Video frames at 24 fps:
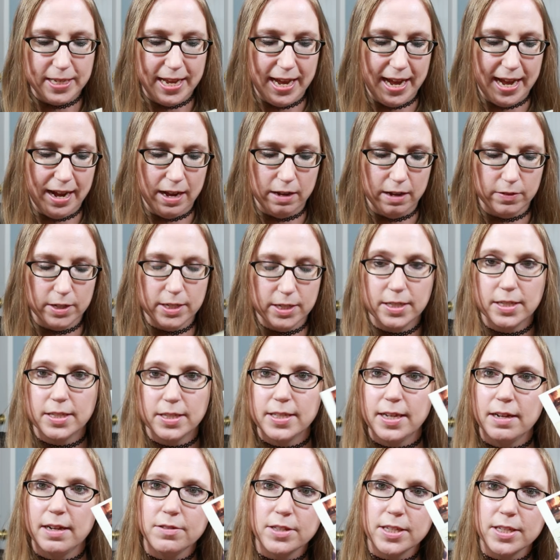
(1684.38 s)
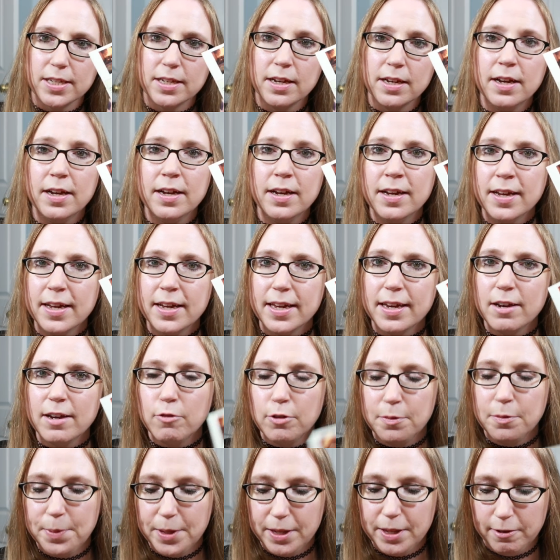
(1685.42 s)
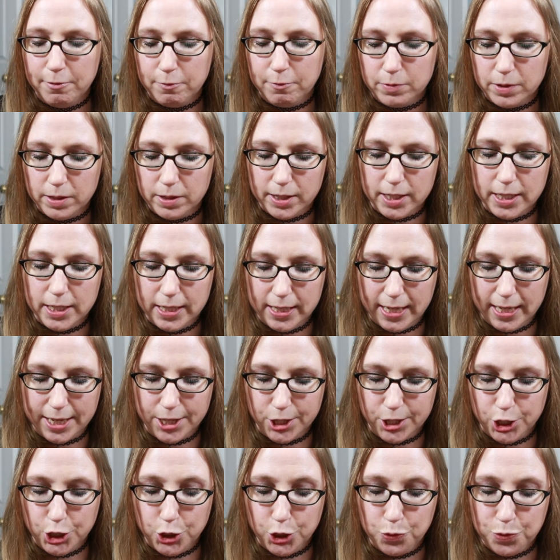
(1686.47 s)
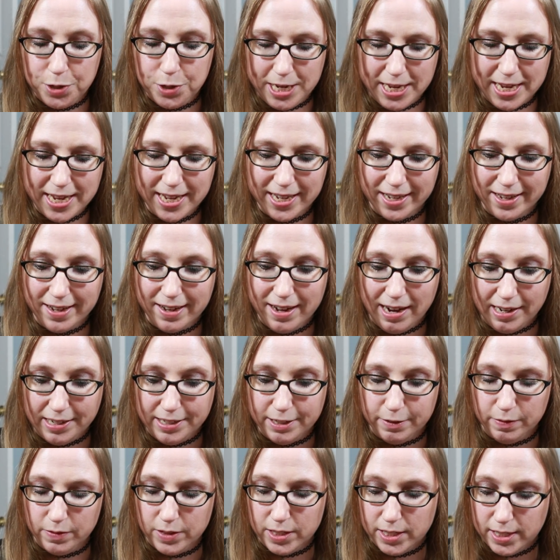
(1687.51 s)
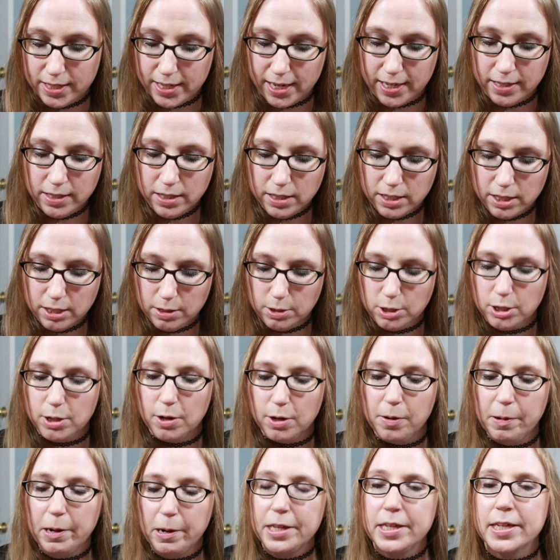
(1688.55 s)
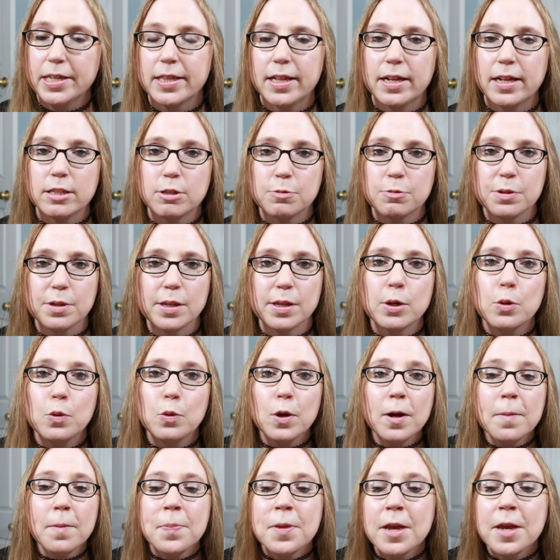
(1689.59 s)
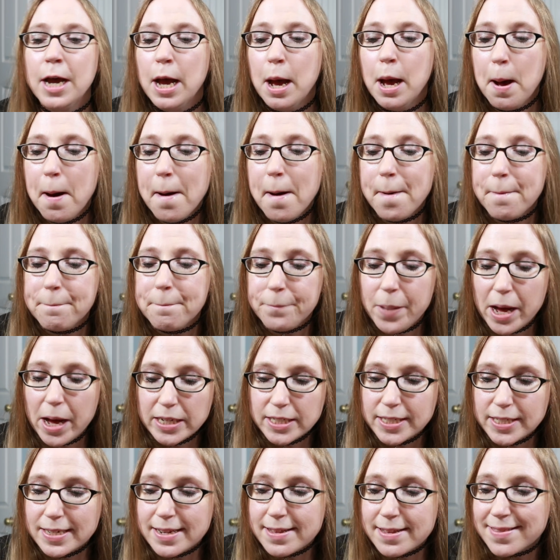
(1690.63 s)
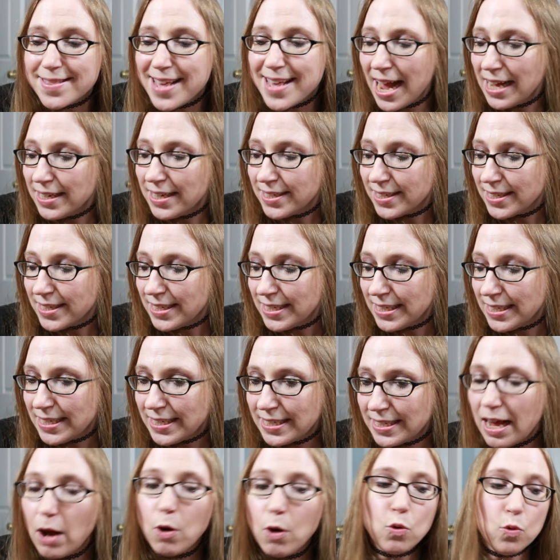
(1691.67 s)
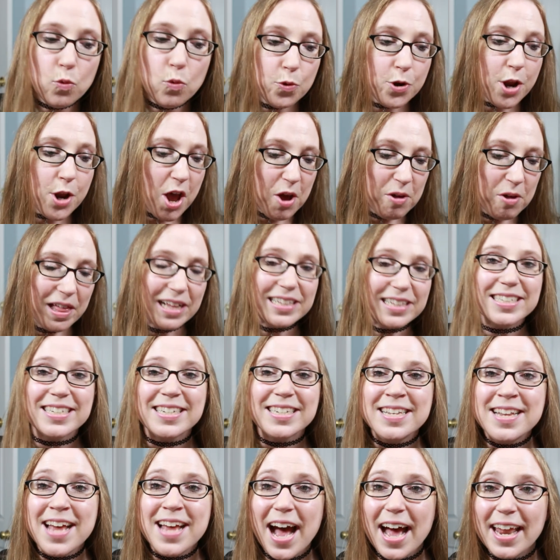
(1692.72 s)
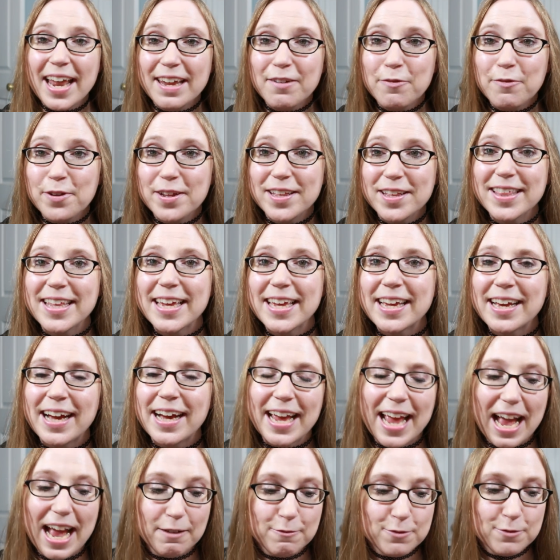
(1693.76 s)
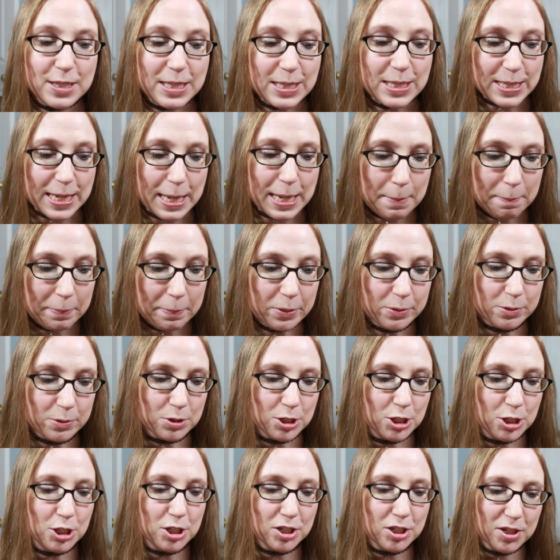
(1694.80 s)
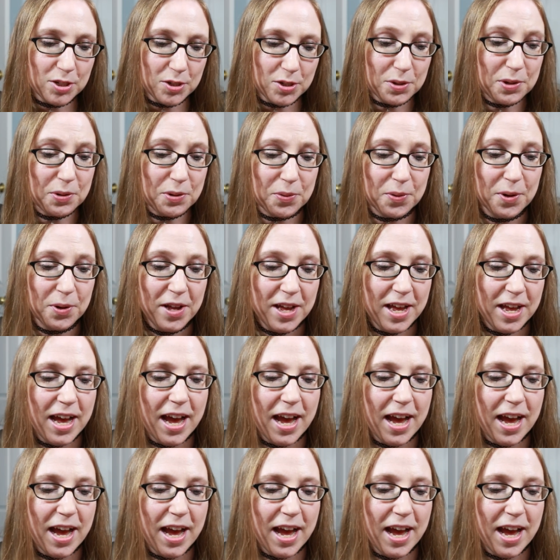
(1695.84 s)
they have, because it sounds like it would be really like unique kind of scents. So I think that's really cool. But that is, oh no, that's not everything. I have samples too.